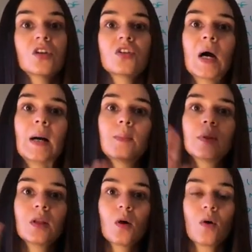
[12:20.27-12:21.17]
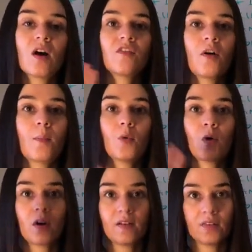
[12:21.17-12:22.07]
to help blow off
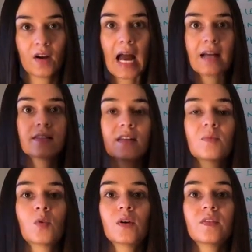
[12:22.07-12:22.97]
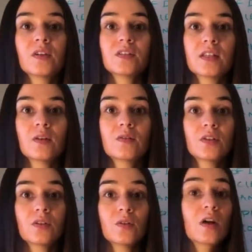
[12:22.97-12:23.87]
more of their acid, more of their
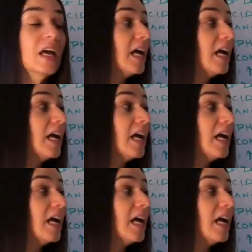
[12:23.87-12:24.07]
CO2.